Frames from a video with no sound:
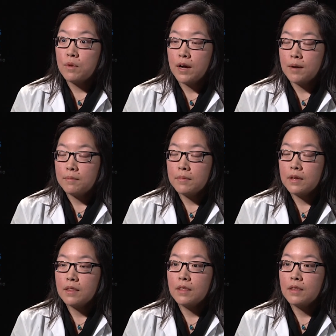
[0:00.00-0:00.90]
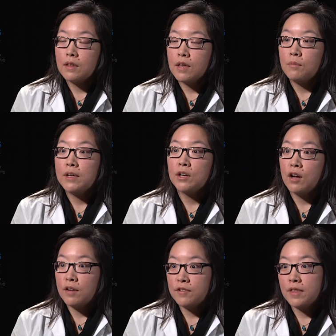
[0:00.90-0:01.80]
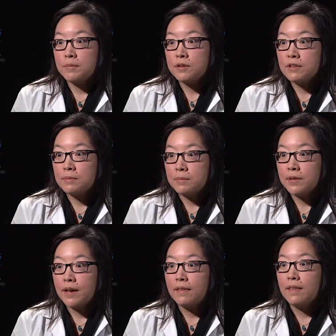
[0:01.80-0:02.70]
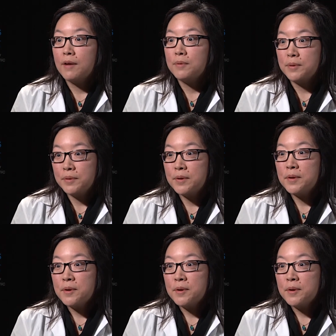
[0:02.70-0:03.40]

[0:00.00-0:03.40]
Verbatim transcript: um, that we can offer them a treatment plan that will